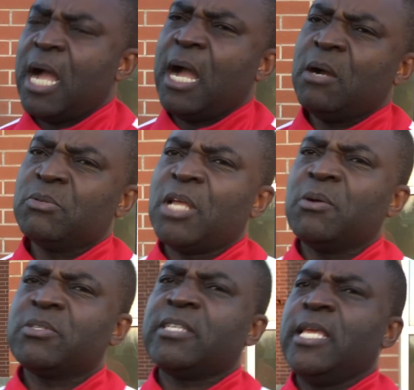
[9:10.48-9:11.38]
I
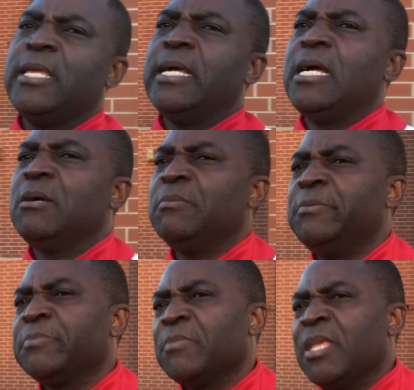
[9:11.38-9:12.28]
would say
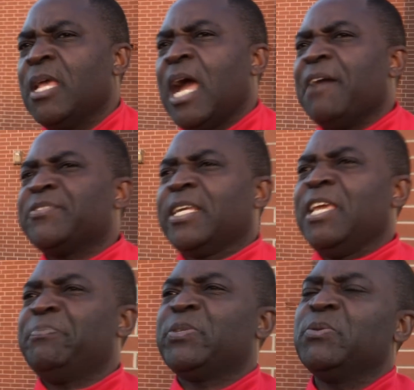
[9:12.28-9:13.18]
after
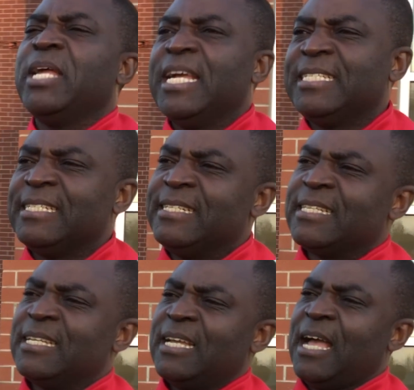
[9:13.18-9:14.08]
Capes United,
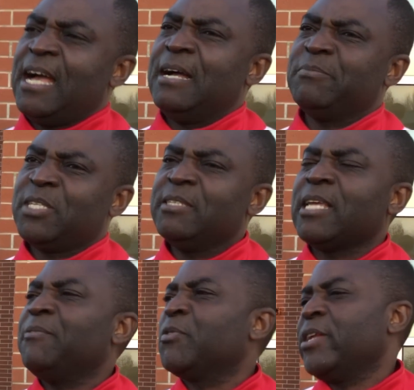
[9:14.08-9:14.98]
since
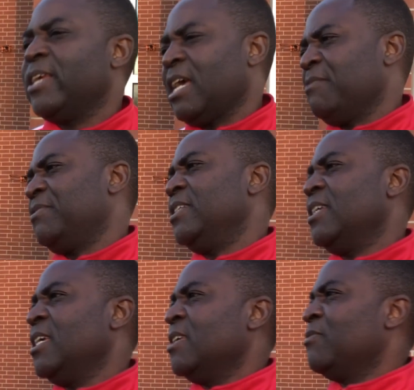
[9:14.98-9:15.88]
I've already covered
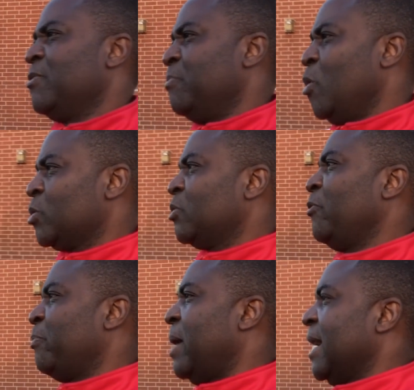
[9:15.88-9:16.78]
most
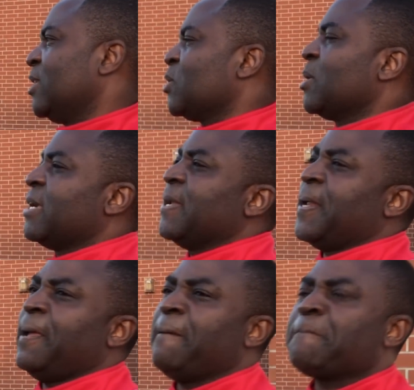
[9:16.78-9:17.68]
of my soccer
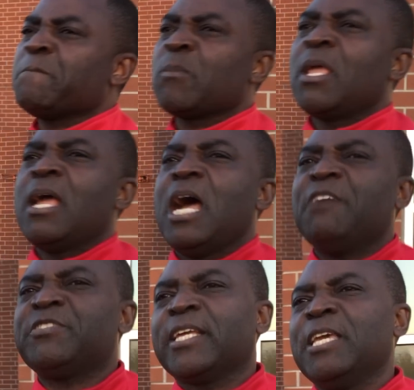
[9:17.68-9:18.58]
career,
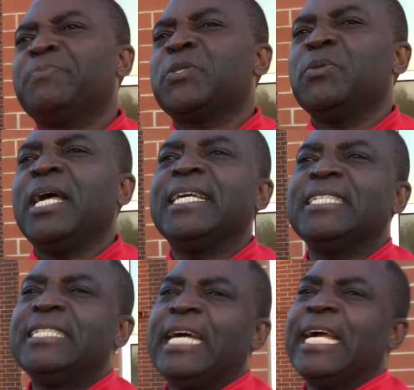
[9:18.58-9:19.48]
after Capes
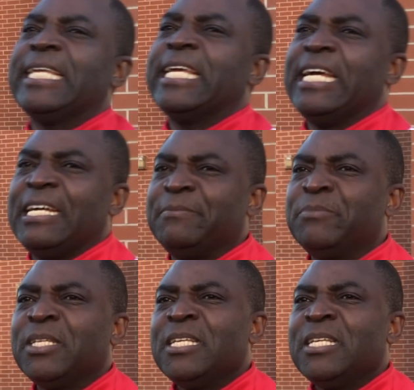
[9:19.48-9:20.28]
United, I